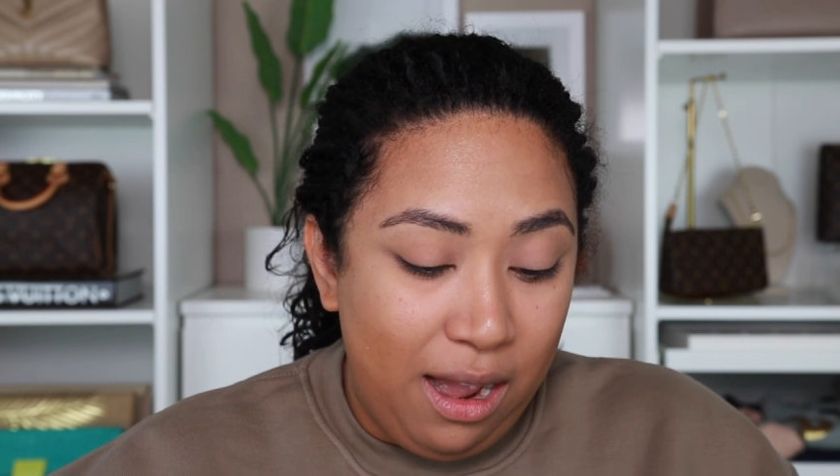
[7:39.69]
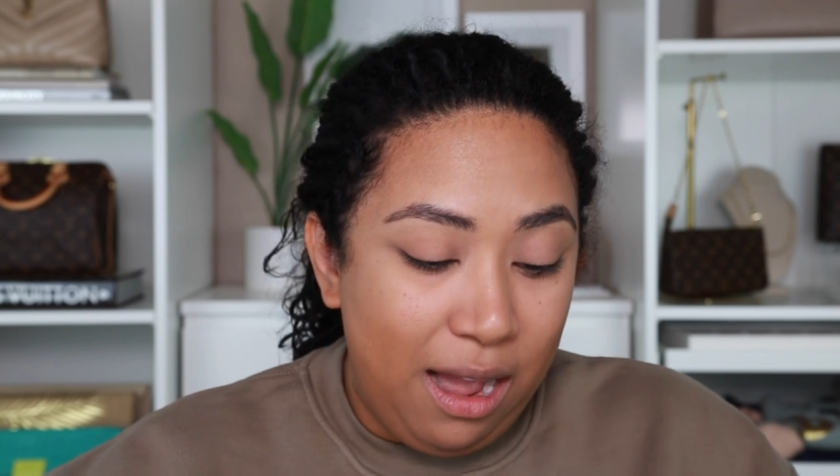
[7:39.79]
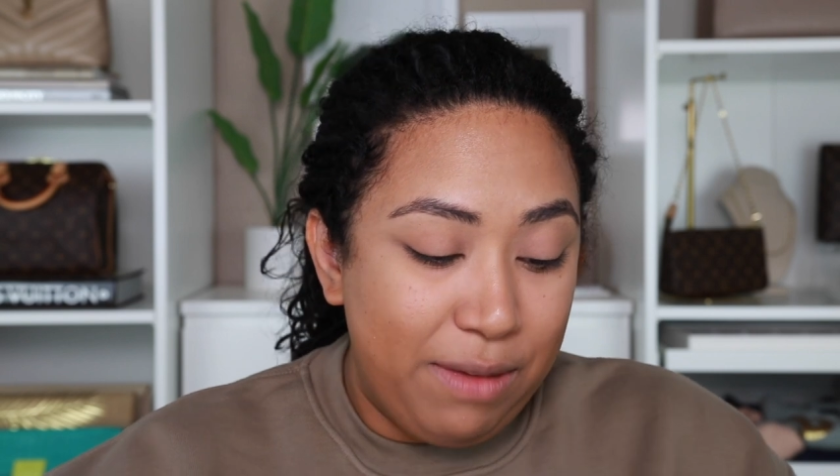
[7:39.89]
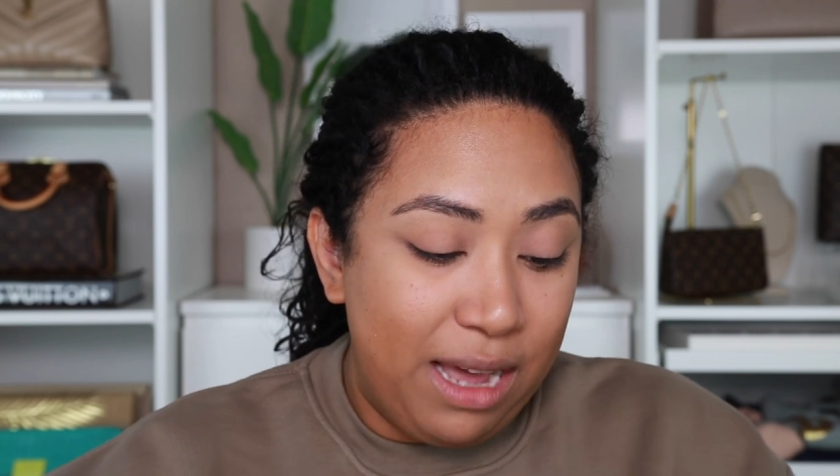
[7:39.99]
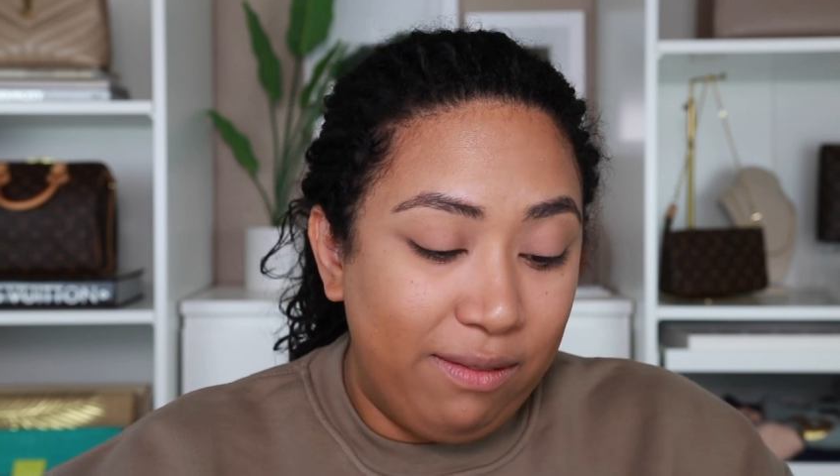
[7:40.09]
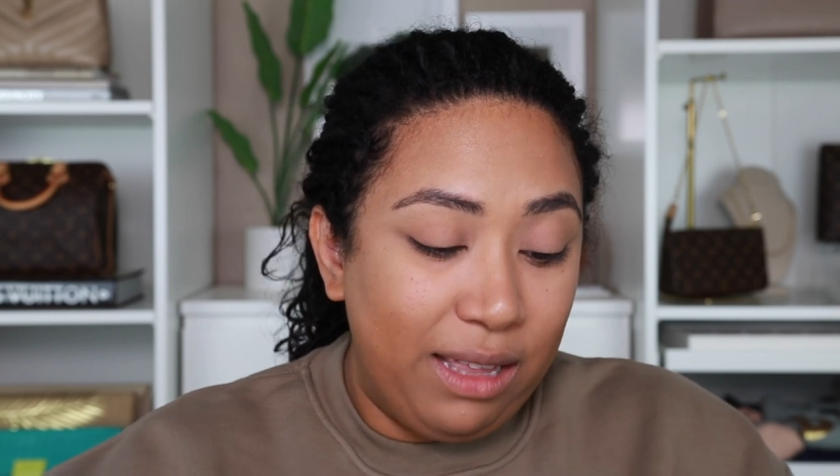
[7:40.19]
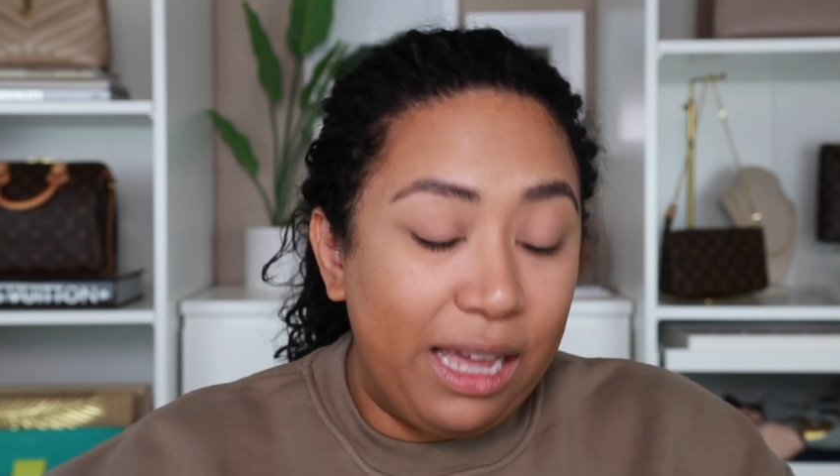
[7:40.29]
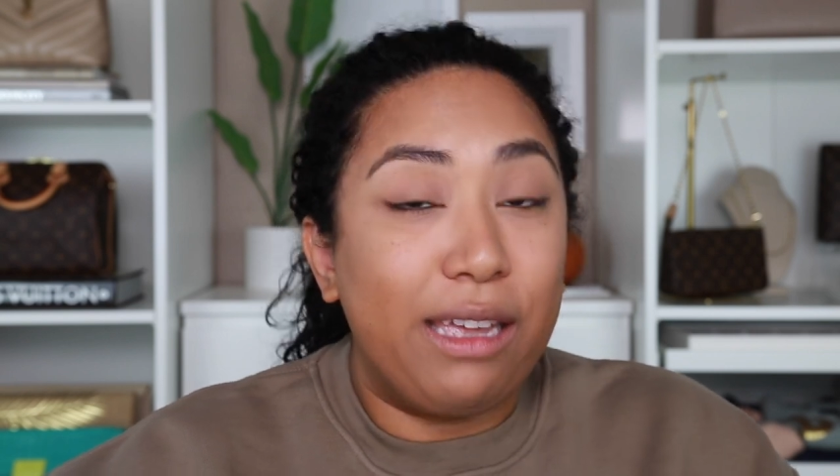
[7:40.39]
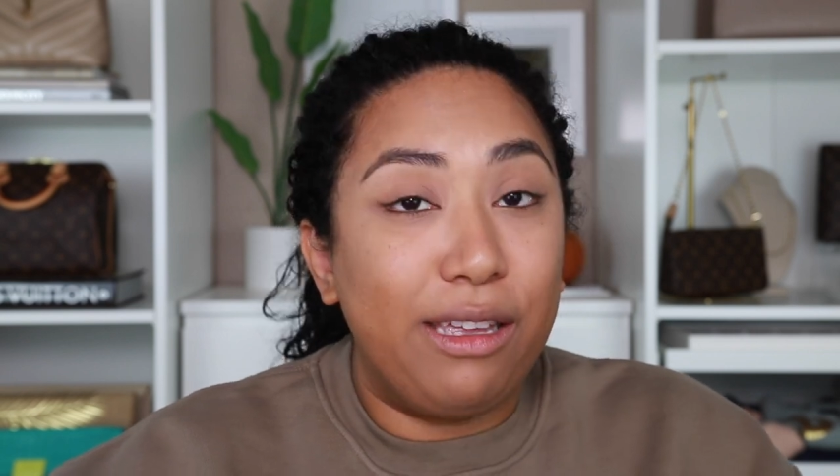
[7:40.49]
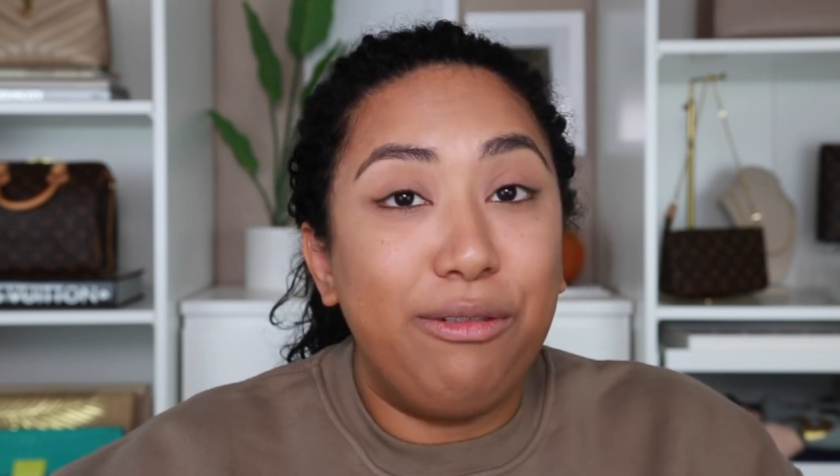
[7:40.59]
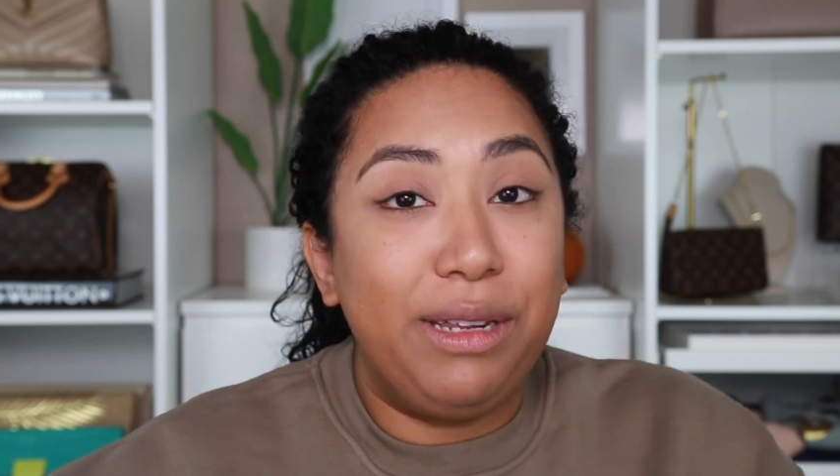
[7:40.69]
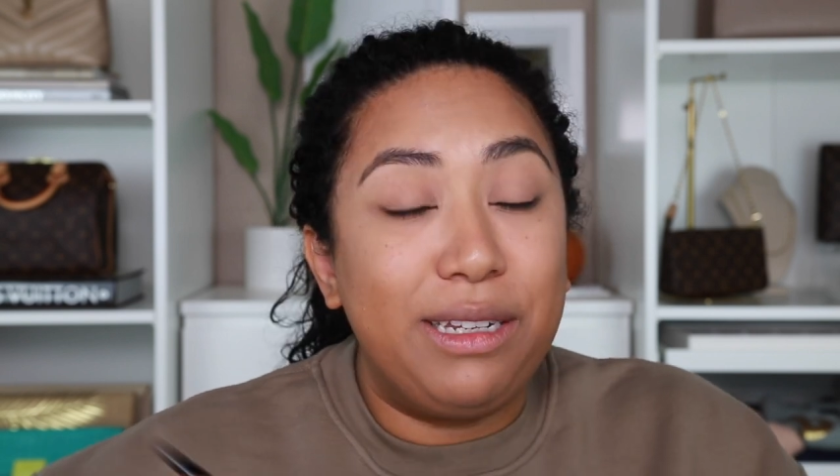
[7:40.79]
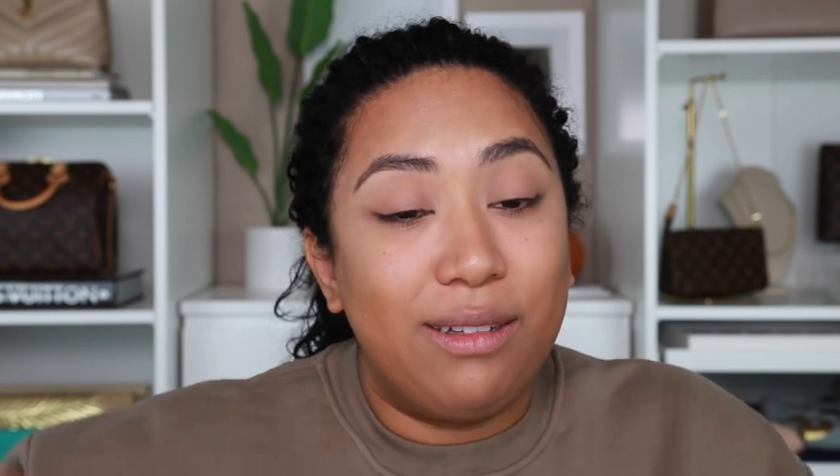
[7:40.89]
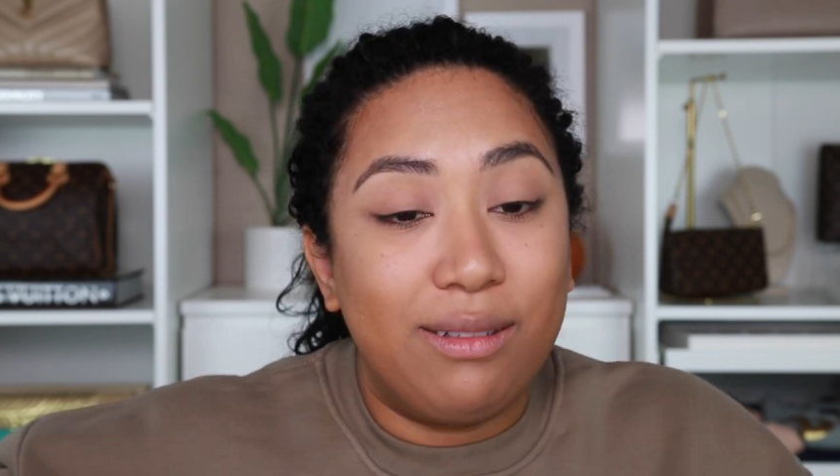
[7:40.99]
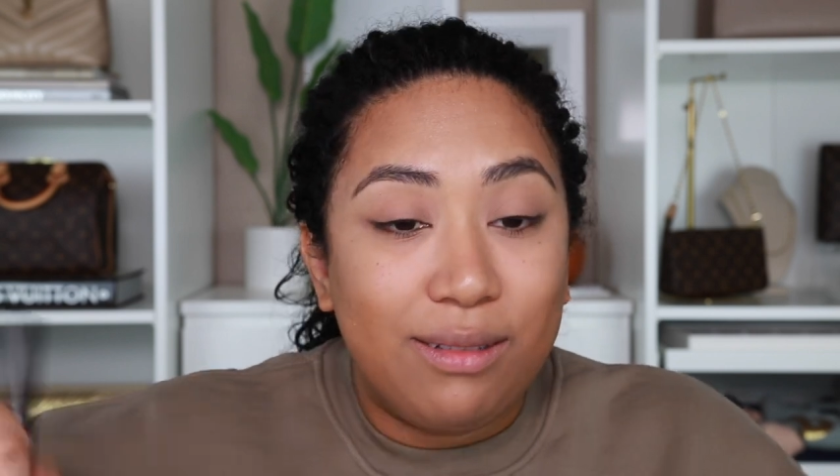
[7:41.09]
I'm kind of like, you need
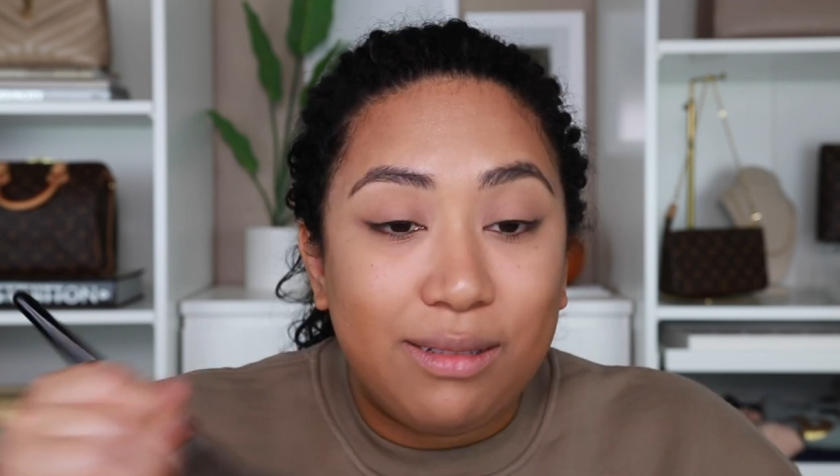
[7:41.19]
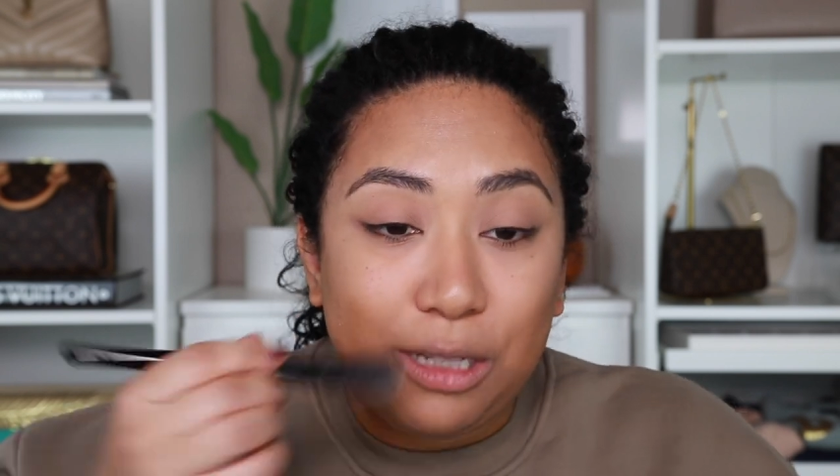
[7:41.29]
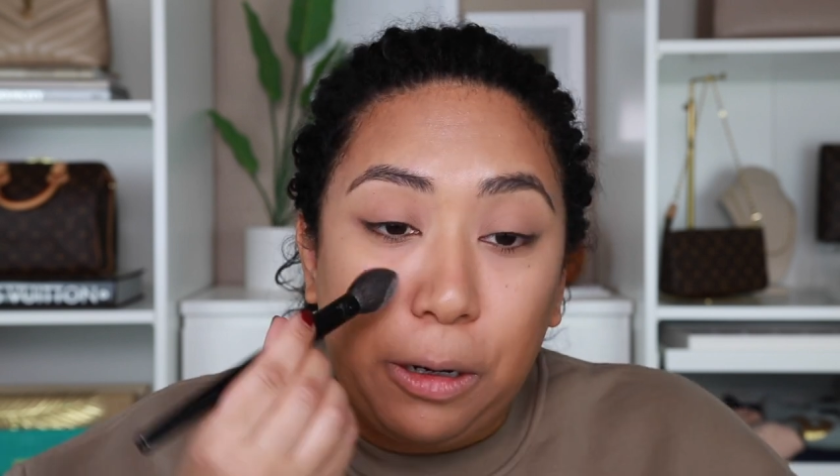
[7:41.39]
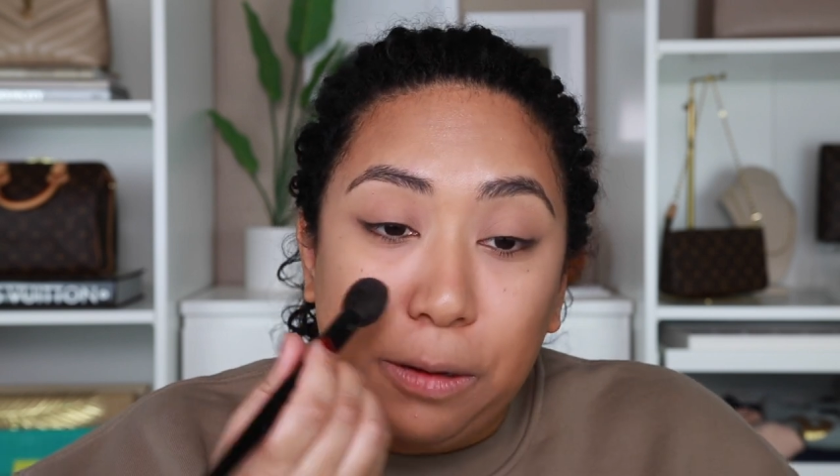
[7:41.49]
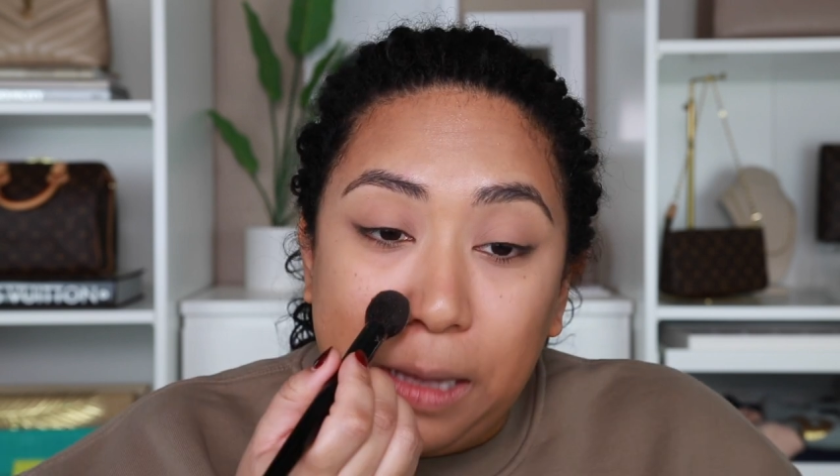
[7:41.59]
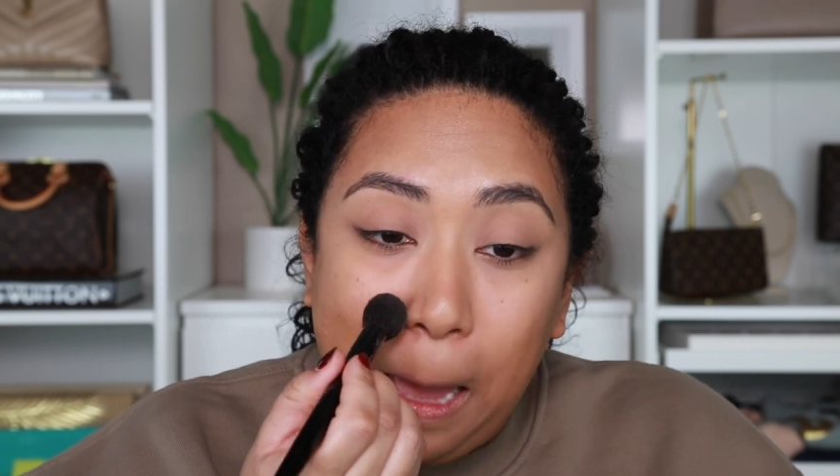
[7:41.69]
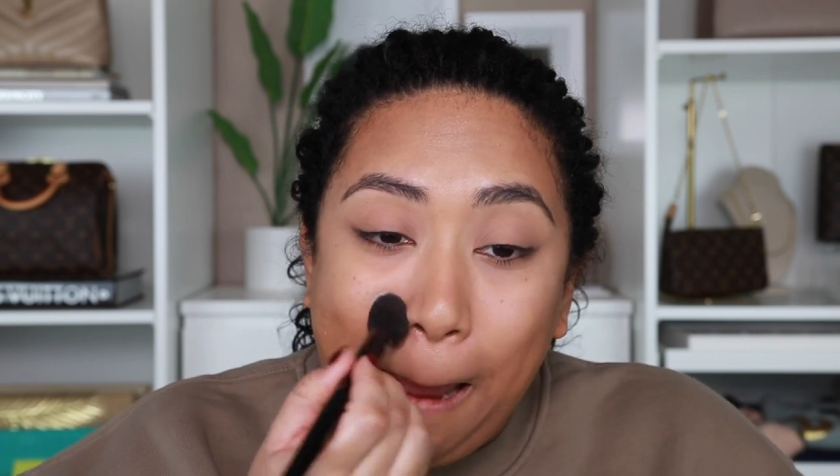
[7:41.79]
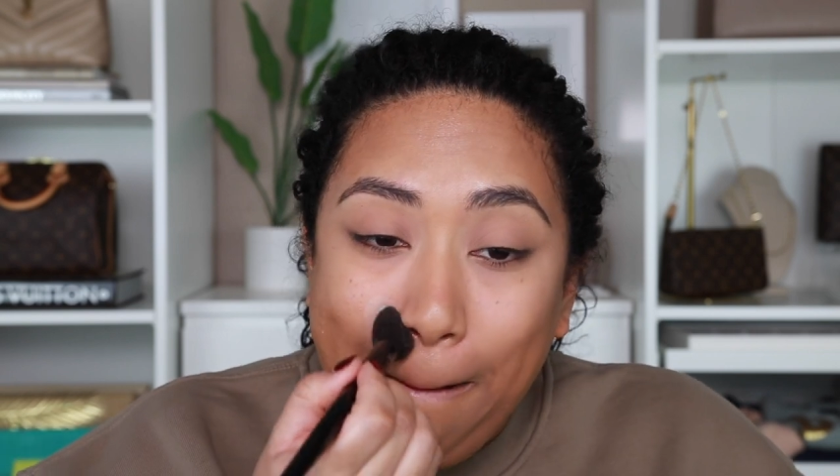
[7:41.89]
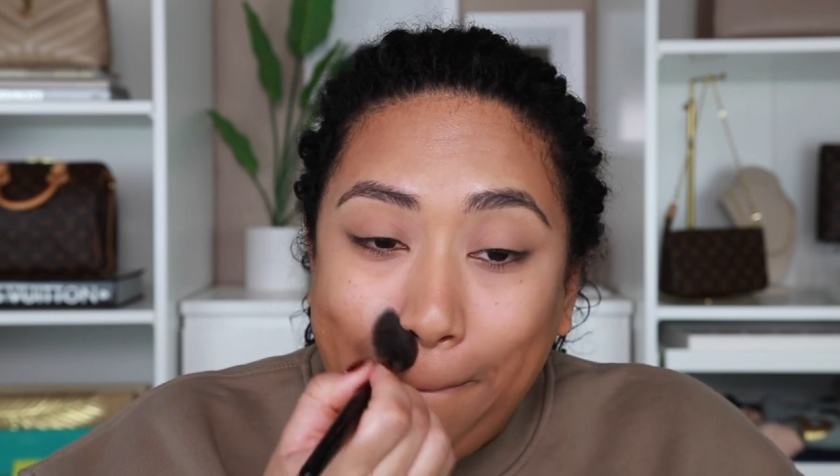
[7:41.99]
to start using it.